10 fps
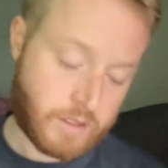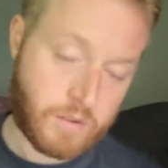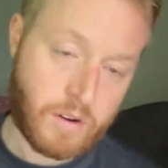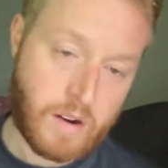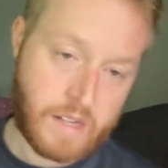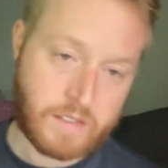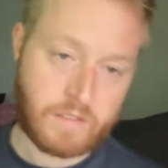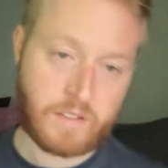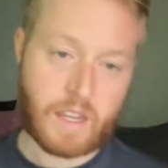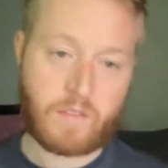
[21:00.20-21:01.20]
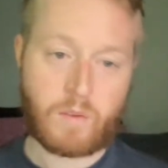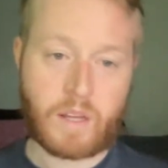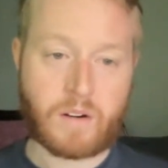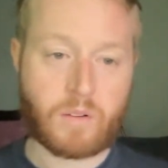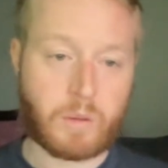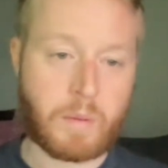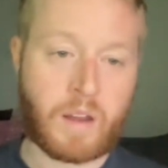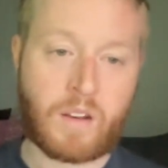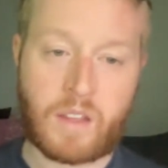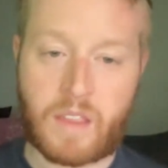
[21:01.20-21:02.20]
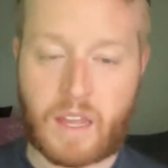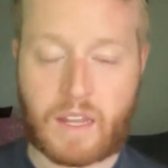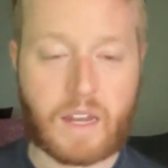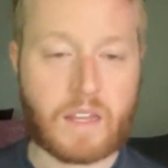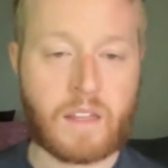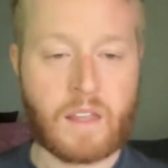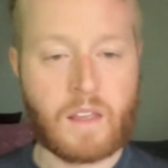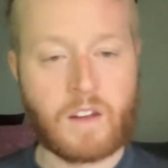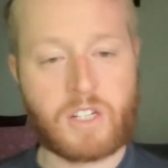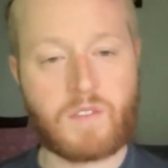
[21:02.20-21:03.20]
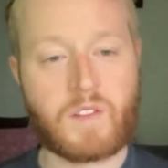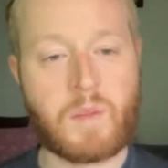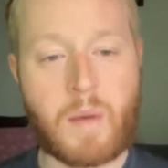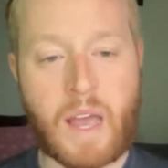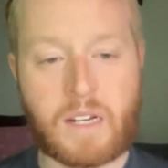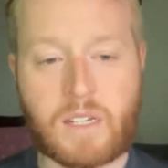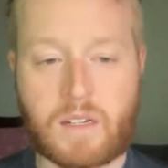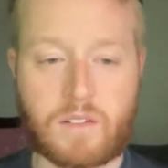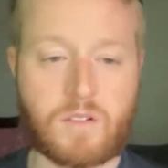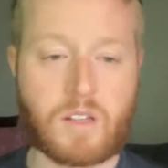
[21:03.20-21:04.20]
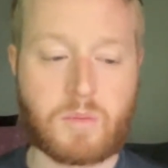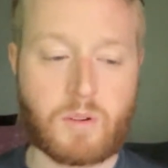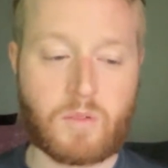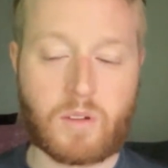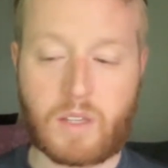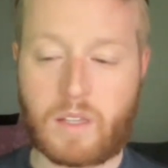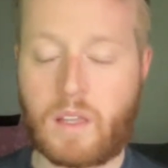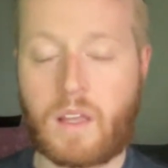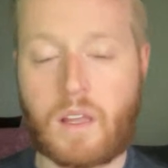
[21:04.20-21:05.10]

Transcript: too aggressive and gave away an early penalty, and that kind of shifted the match, and Strasbourg really